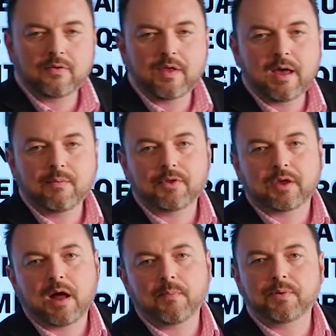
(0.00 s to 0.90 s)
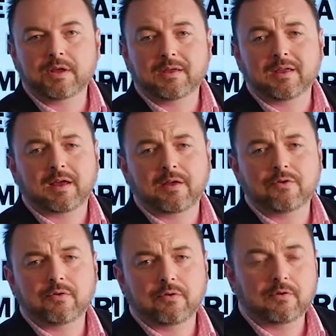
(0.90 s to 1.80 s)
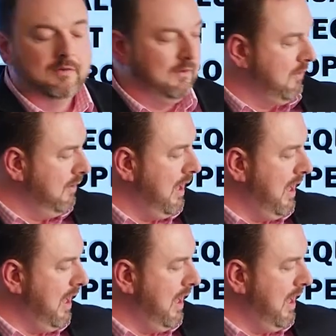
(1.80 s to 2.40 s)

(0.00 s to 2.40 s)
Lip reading: name of the company that they can choose, let's call it